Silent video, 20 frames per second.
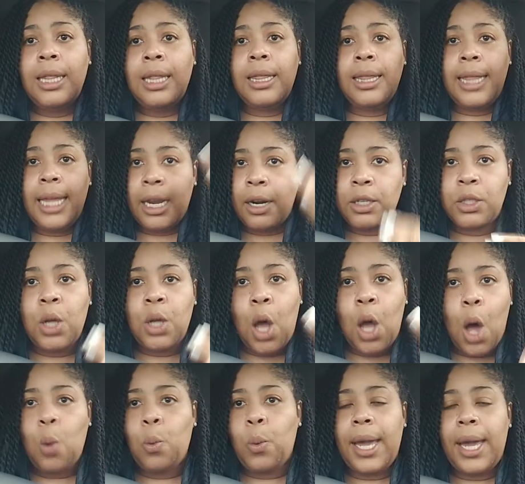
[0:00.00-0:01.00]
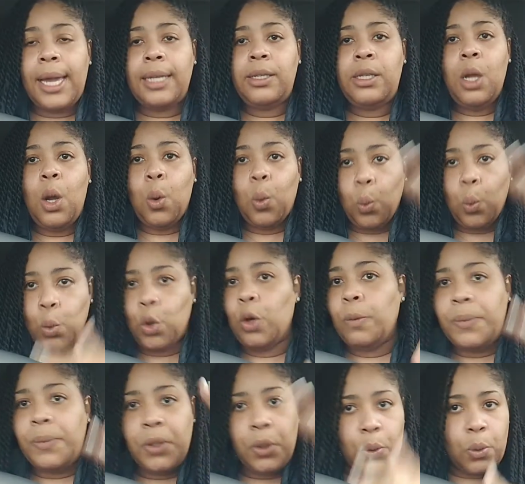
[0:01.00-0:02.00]
There's always room
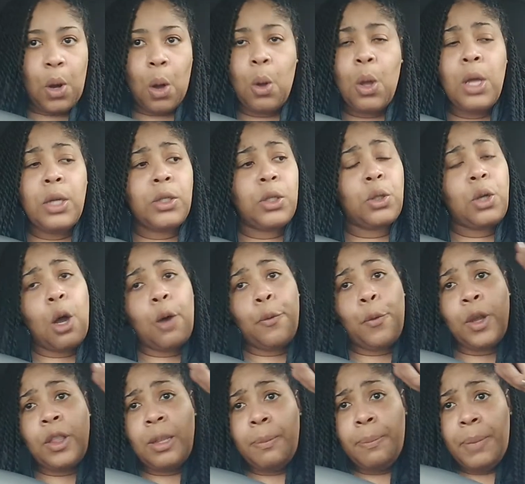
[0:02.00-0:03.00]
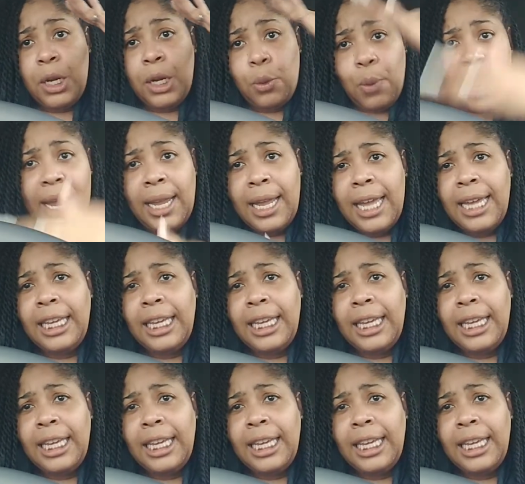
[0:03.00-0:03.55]
to grow. So go forth and be great.